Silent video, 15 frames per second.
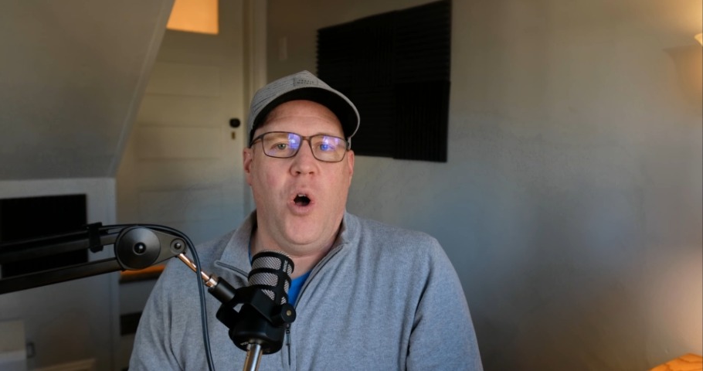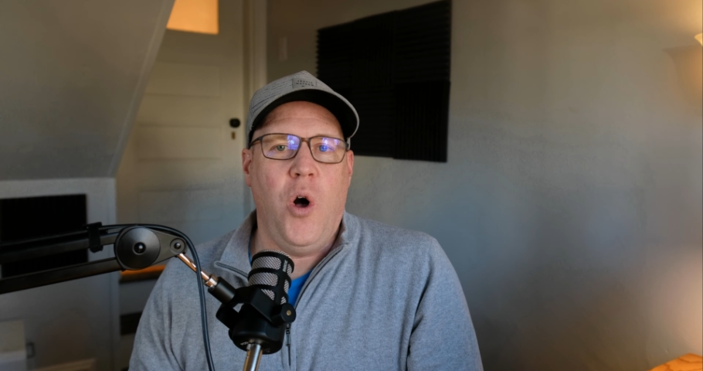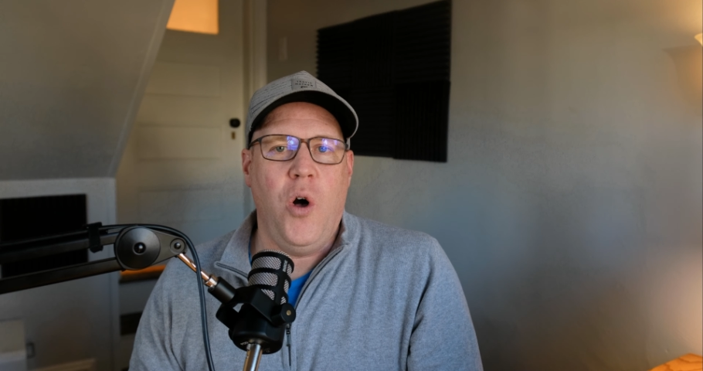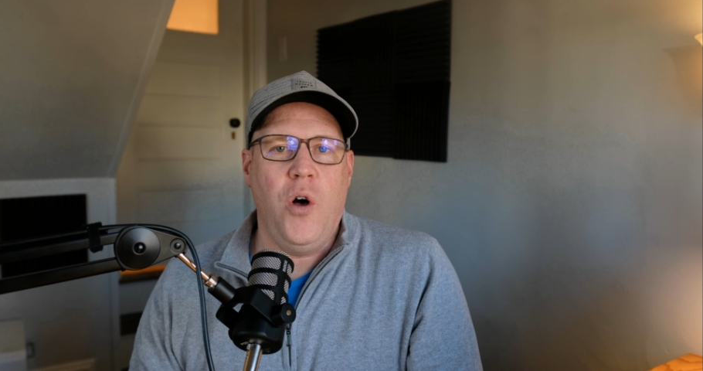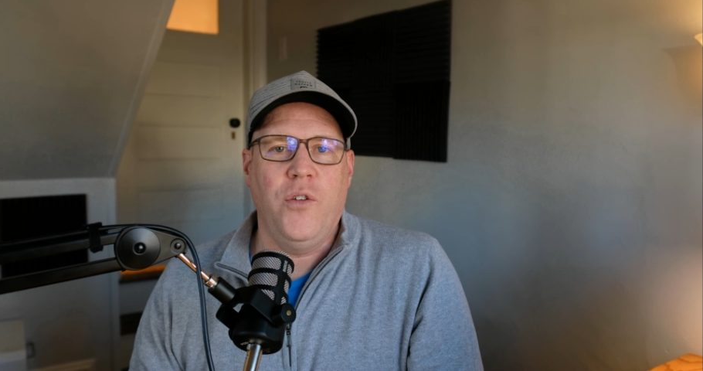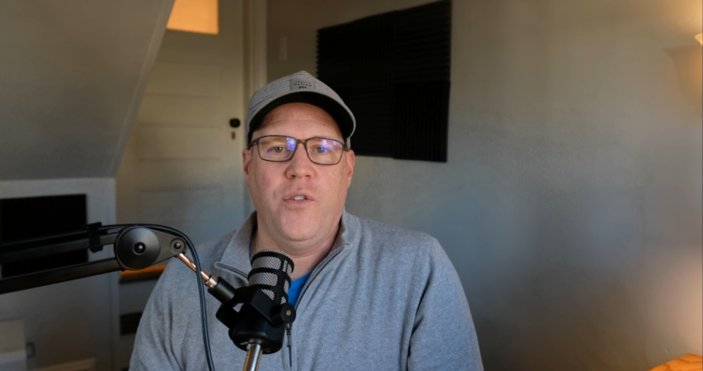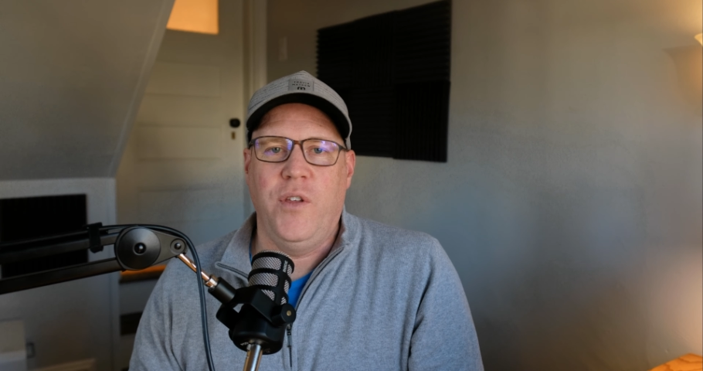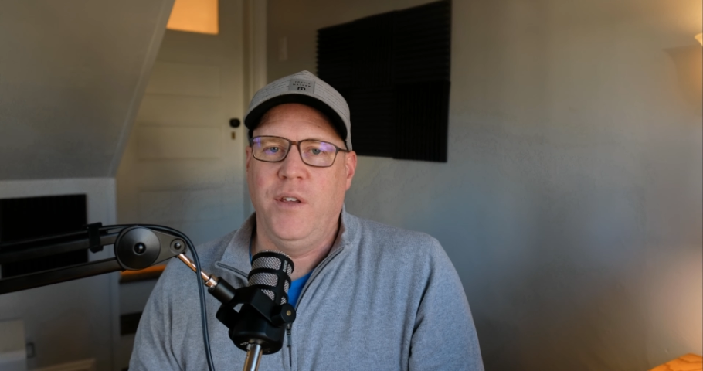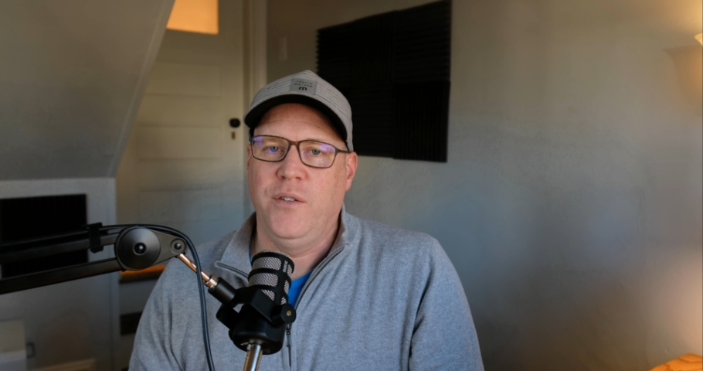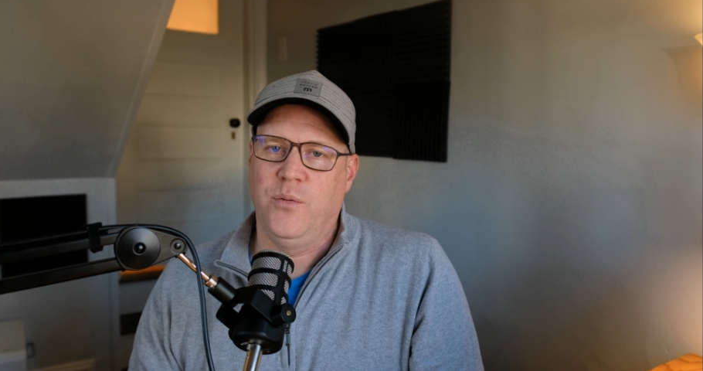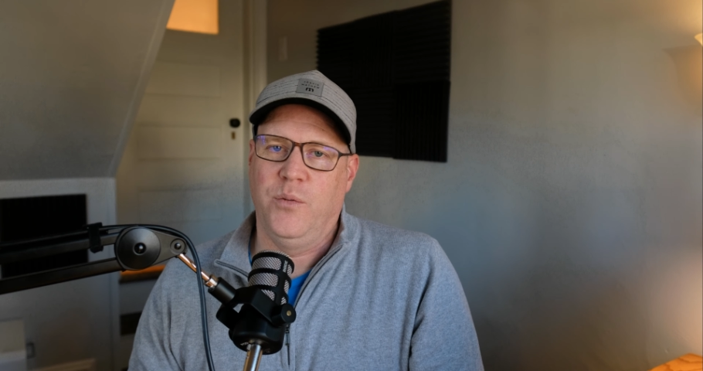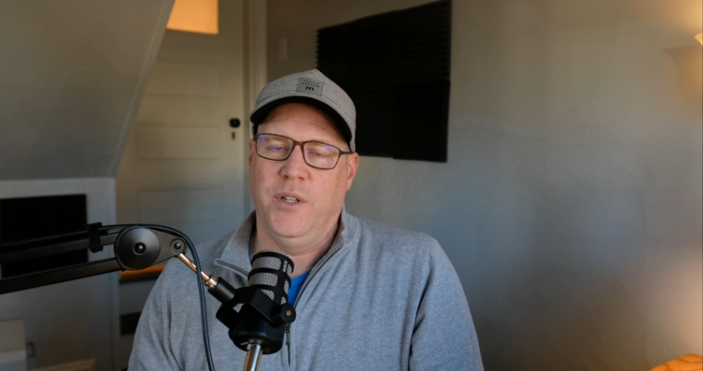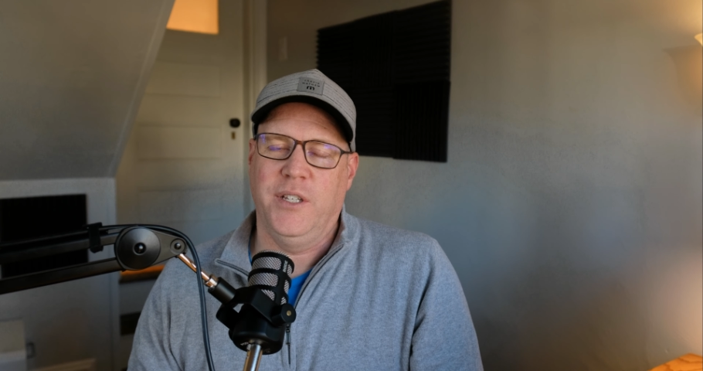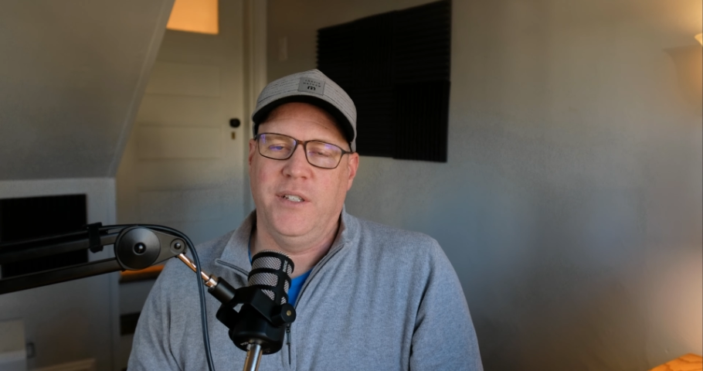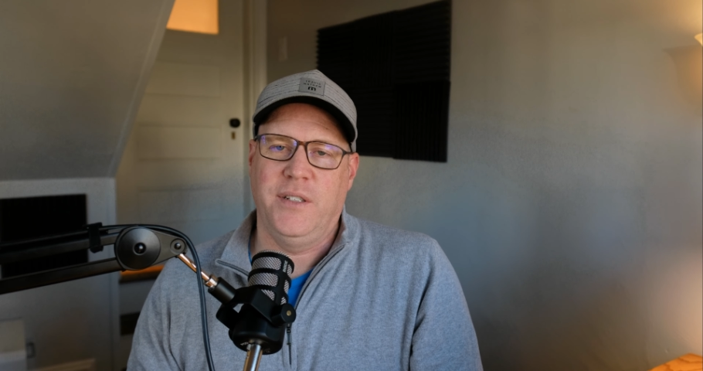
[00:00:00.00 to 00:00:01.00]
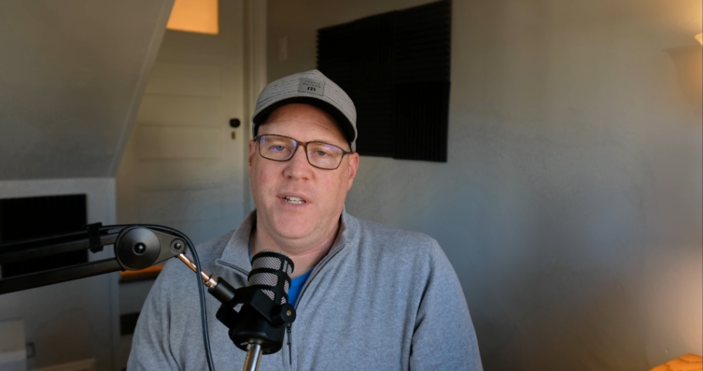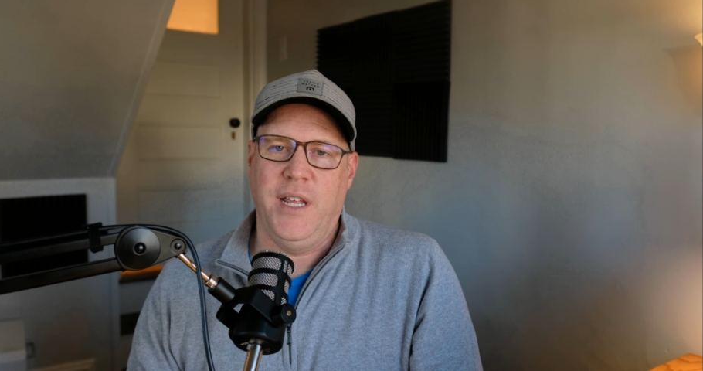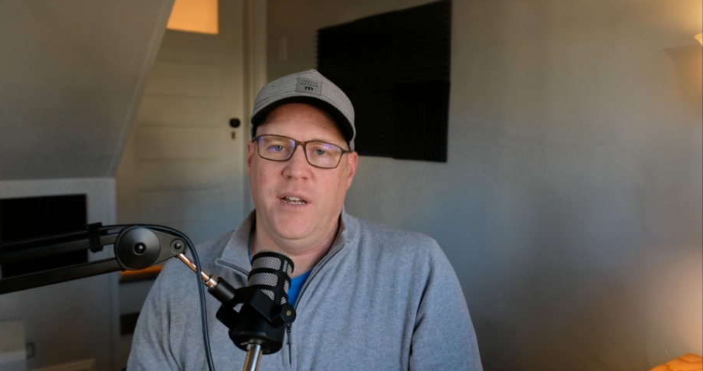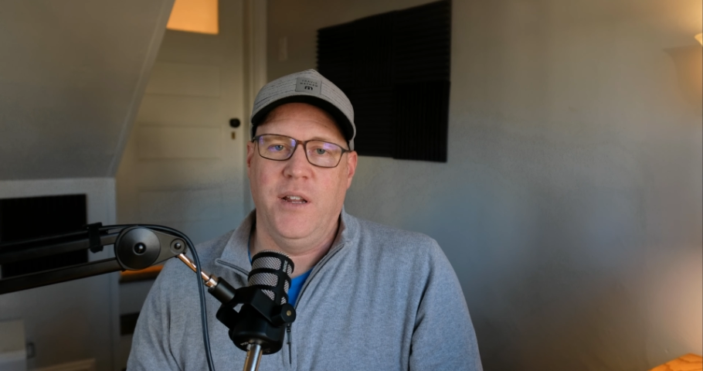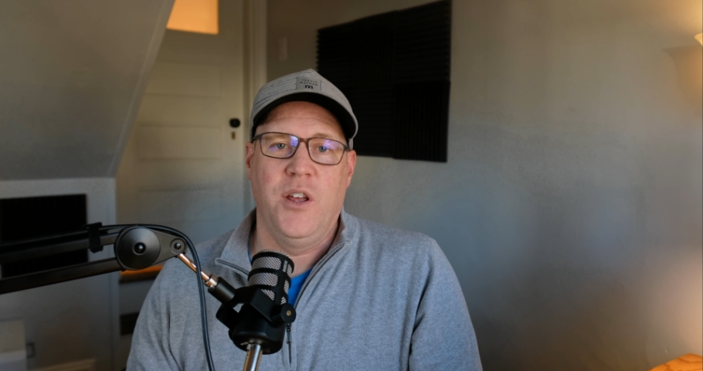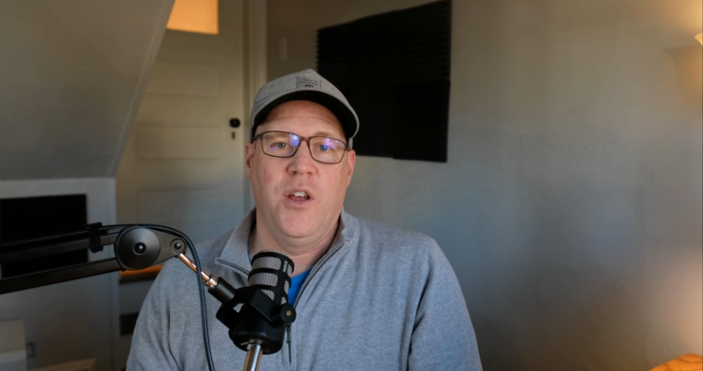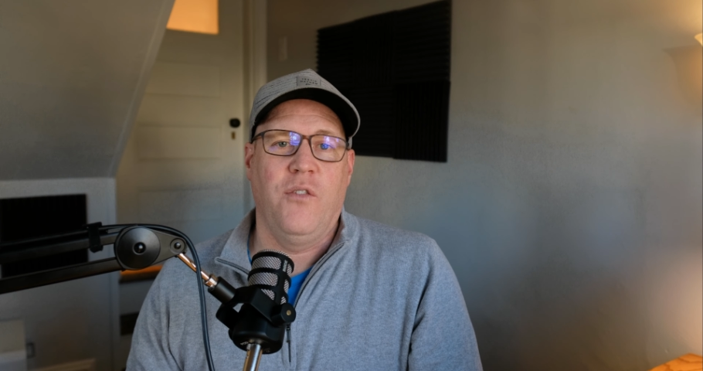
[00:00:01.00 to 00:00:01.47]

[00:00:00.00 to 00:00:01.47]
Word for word: all things real estate,